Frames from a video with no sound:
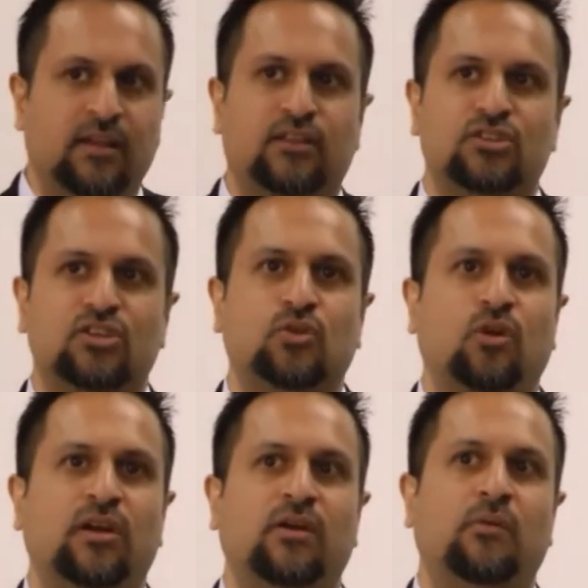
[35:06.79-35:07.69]
There's a
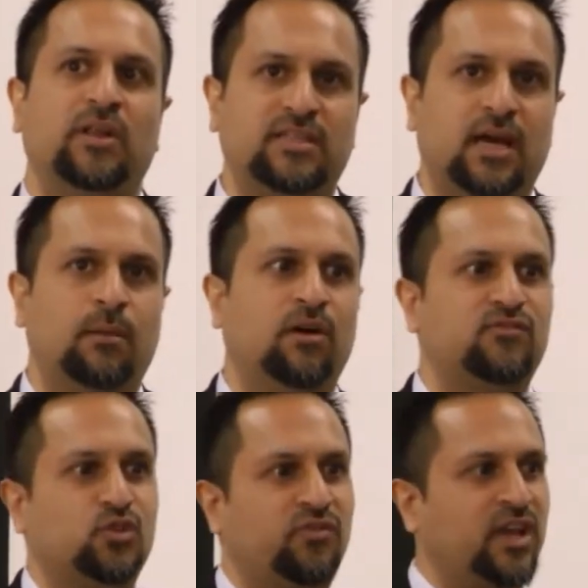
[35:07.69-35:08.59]
story at one time of
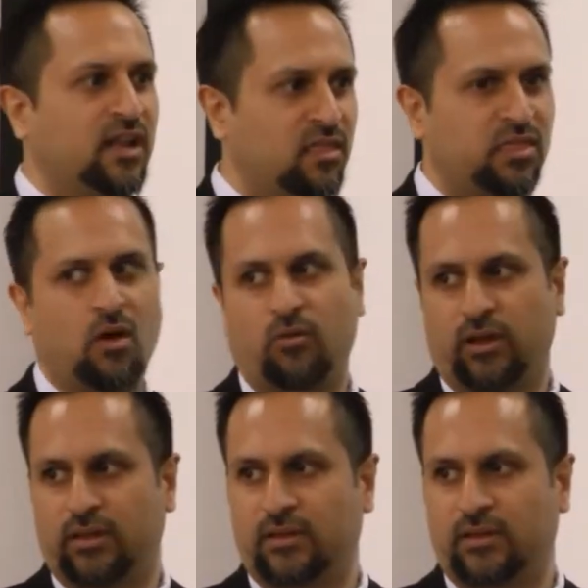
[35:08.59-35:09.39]
Sufyan Thawri